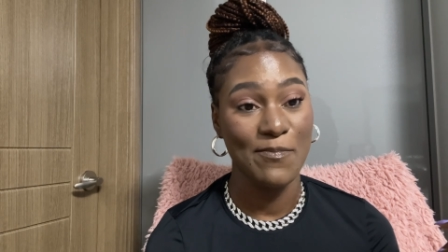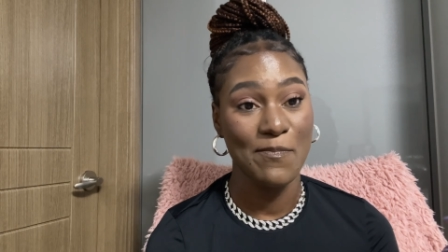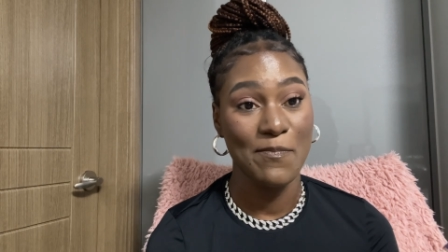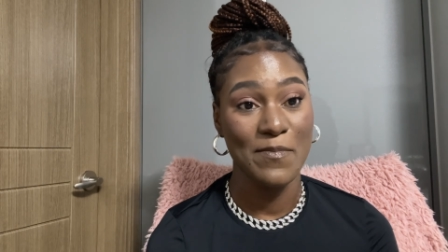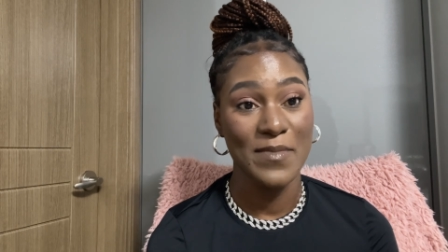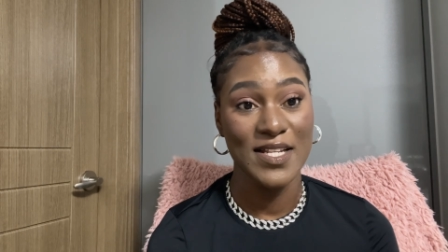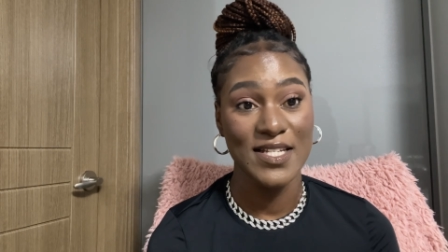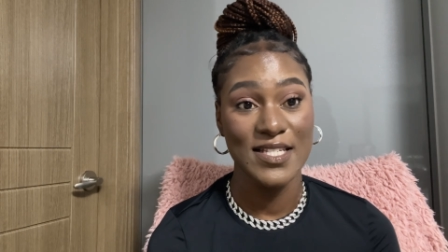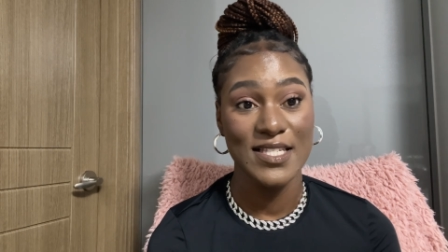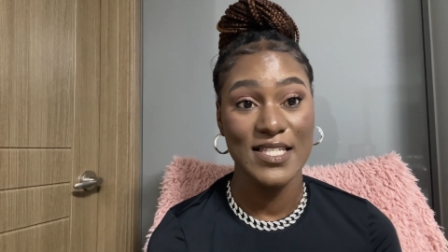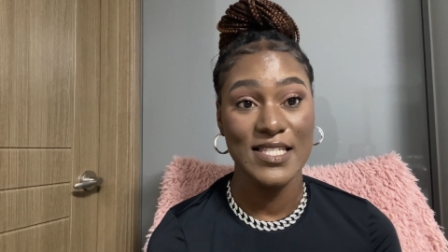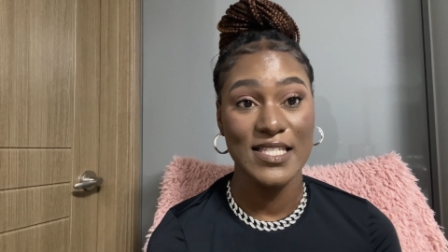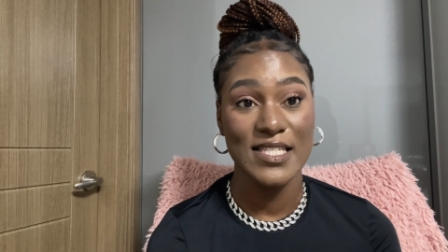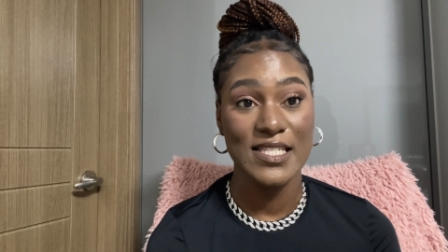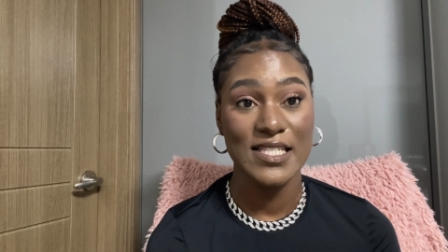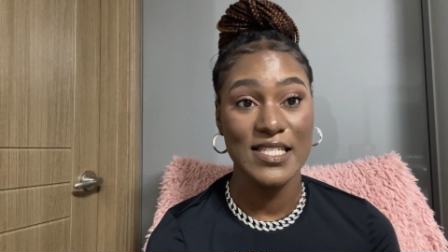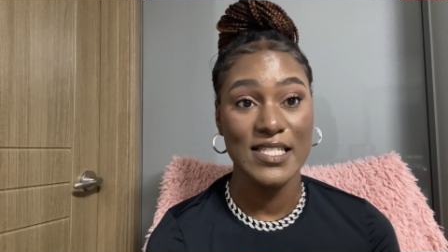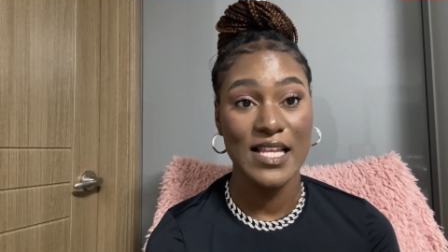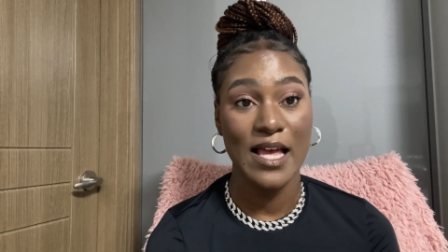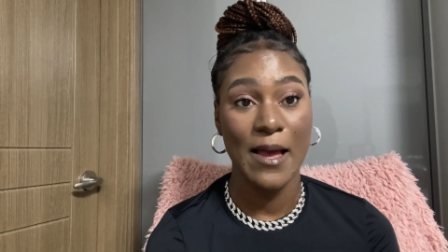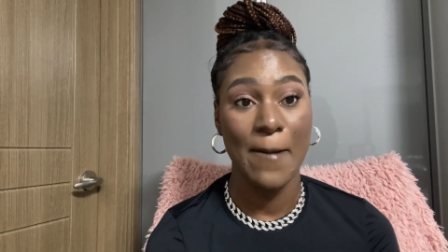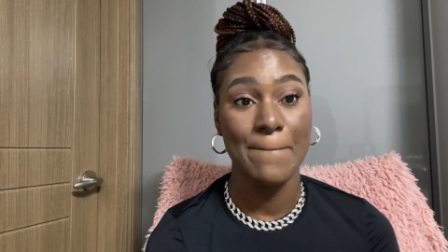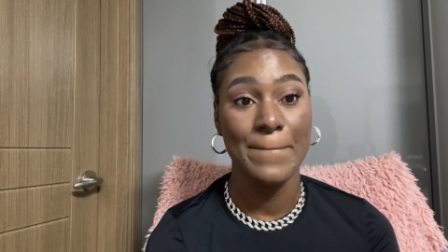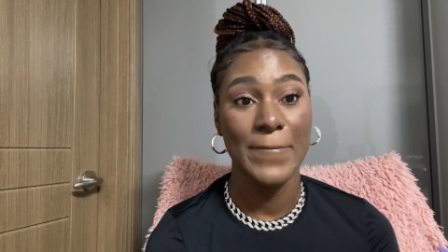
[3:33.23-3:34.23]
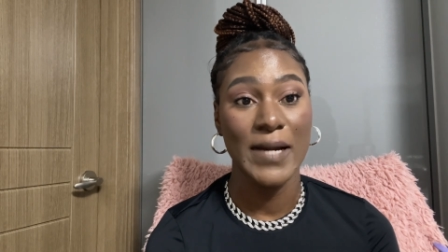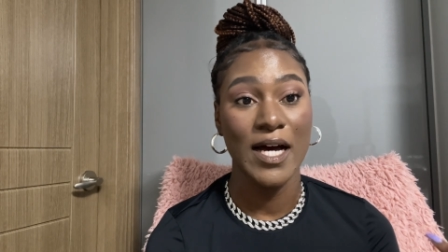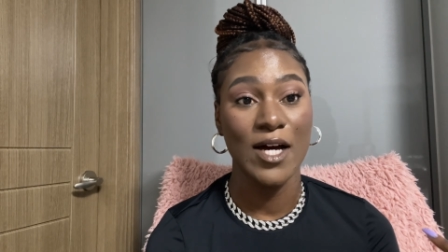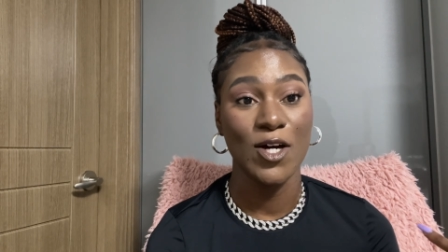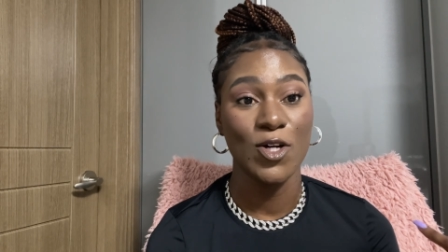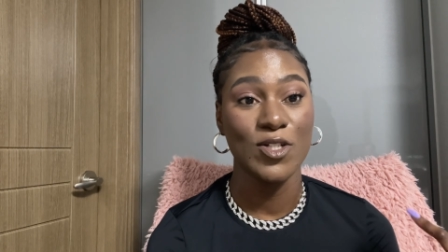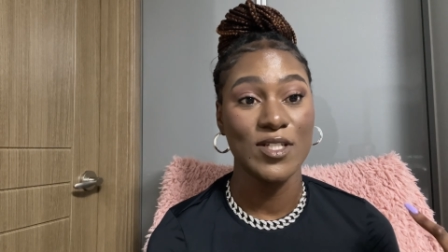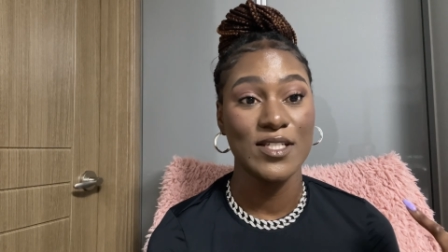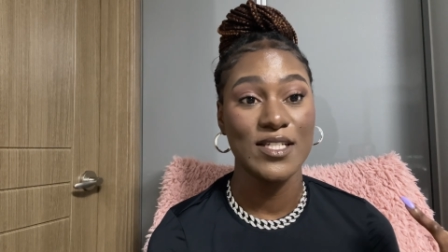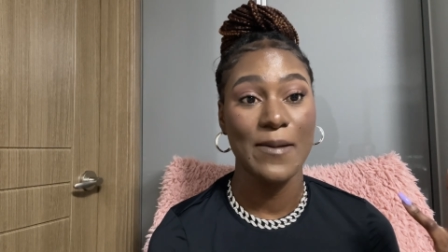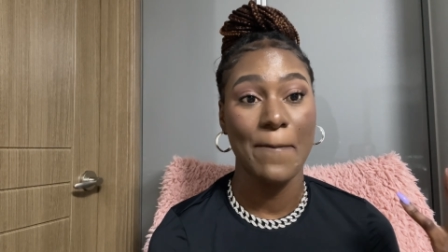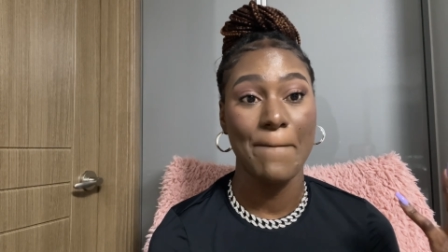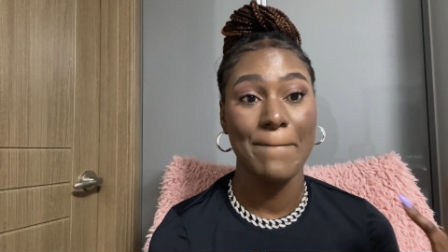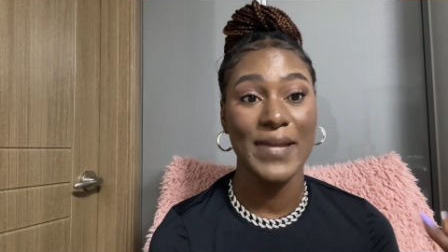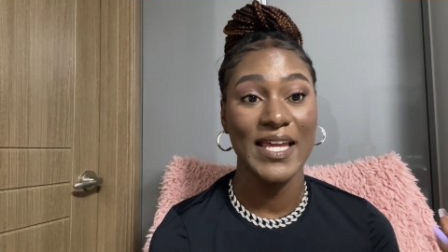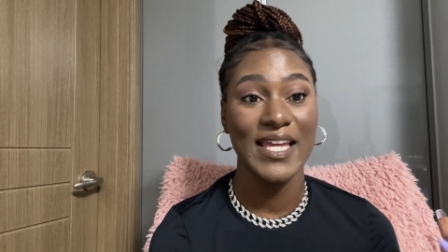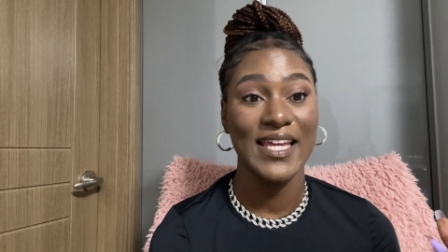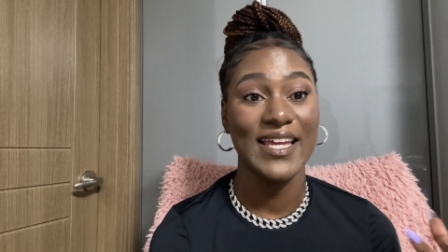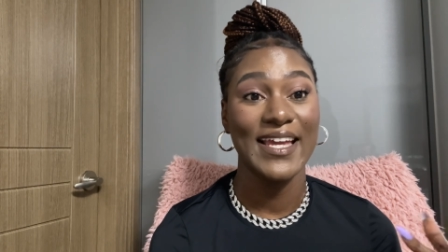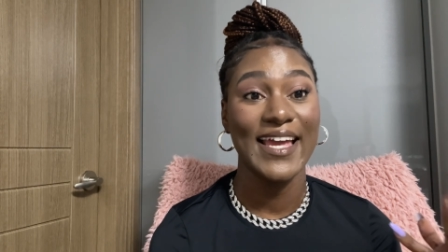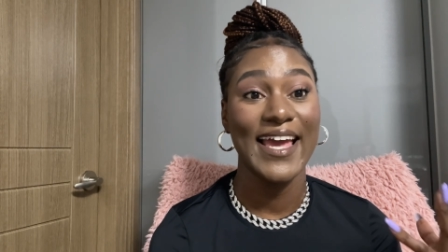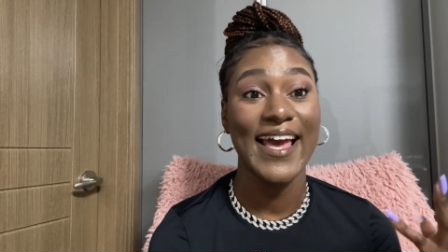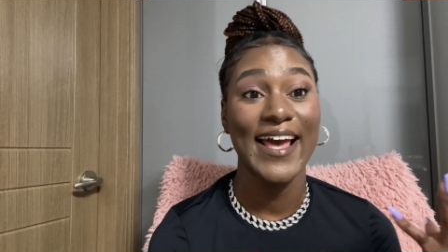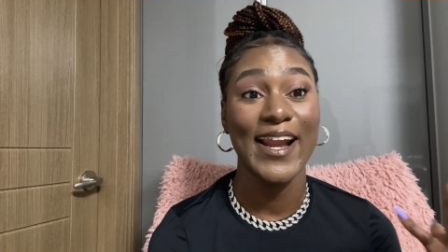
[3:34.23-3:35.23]
miss about
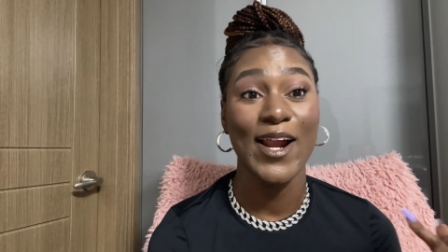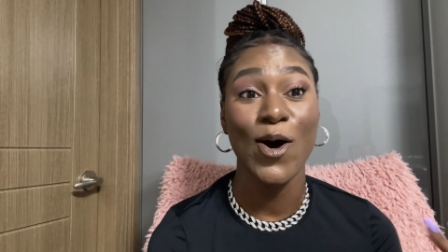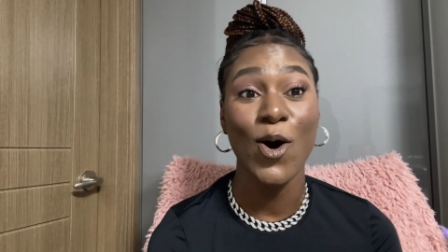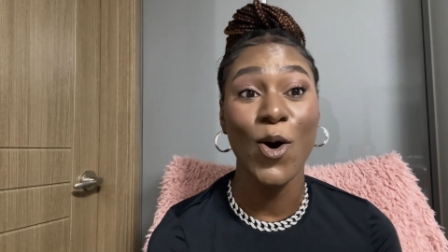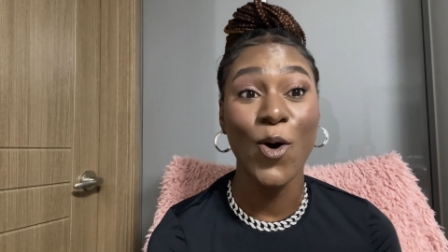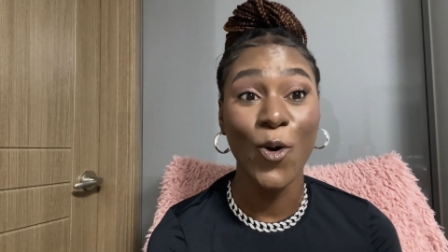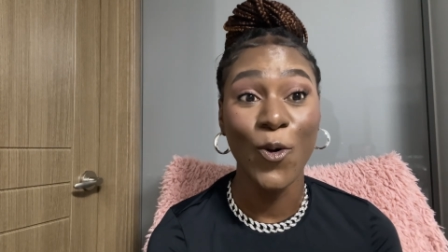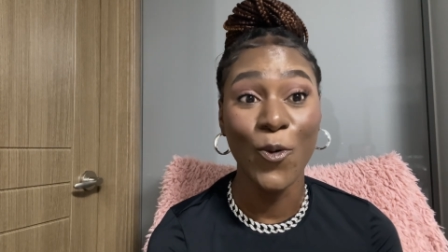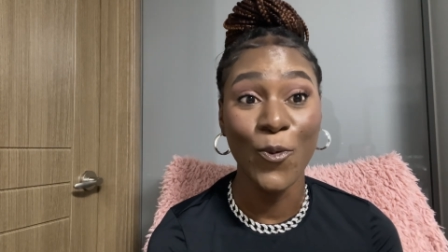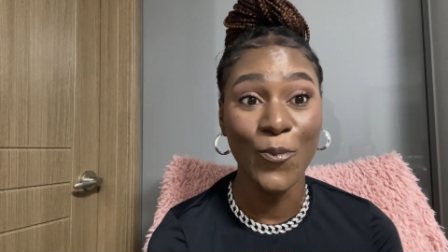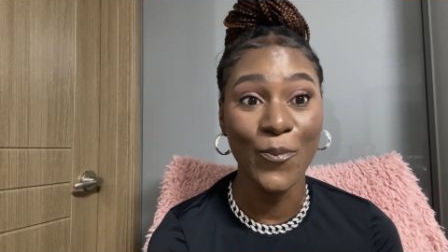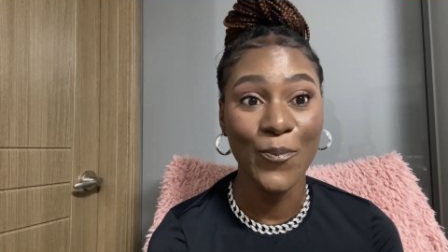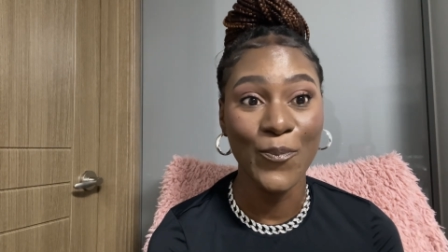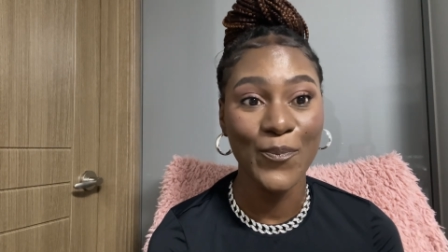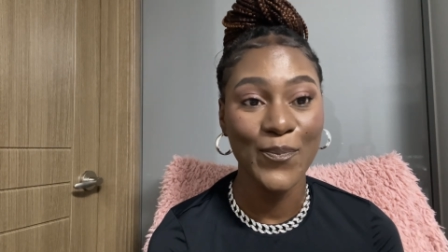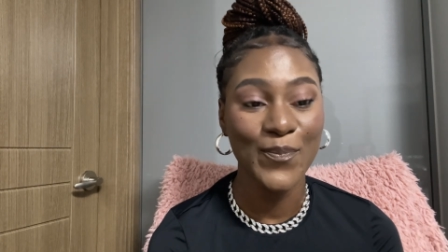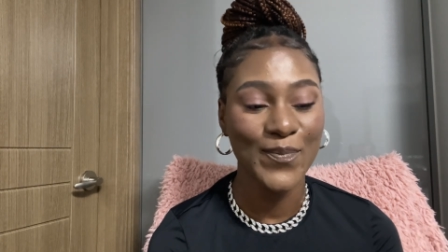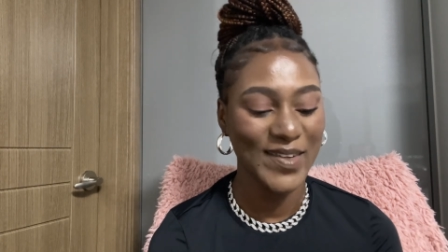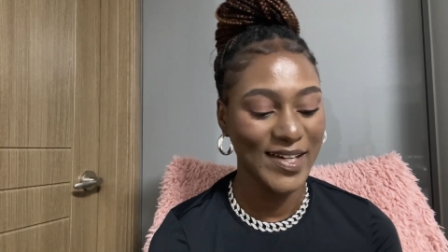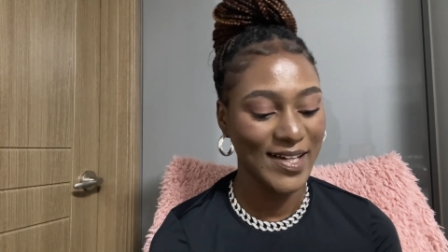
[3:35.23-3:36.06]
being at home.